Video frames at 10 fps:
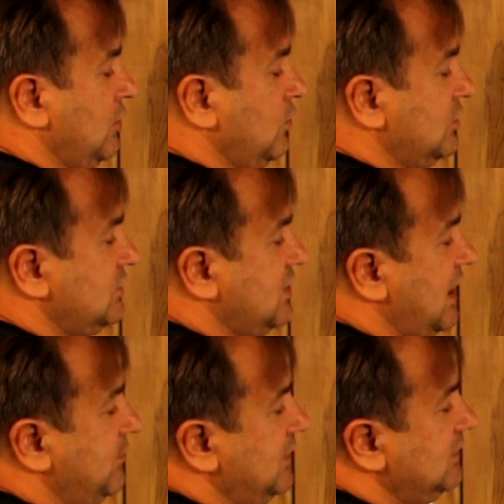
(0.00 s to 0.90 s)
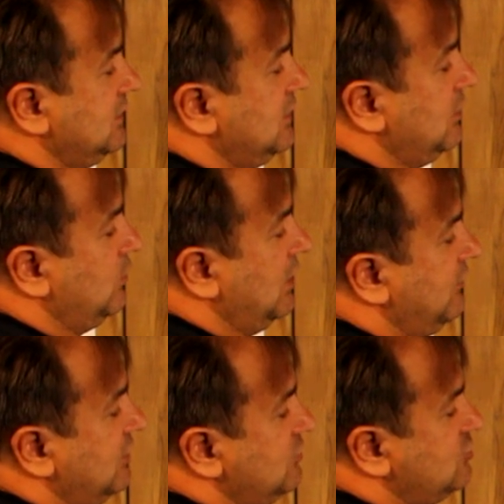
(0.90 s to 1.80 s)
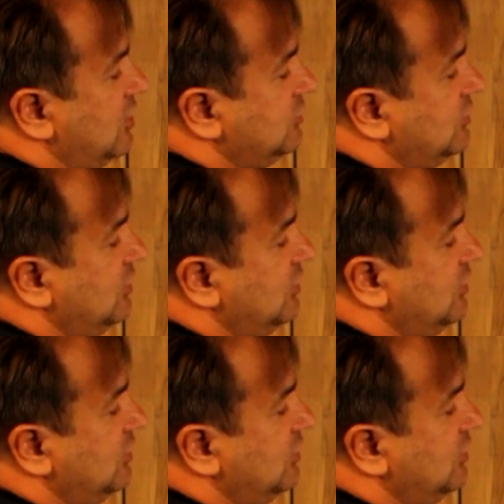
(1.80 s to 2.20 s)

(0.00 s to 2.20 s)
what has happened we have injector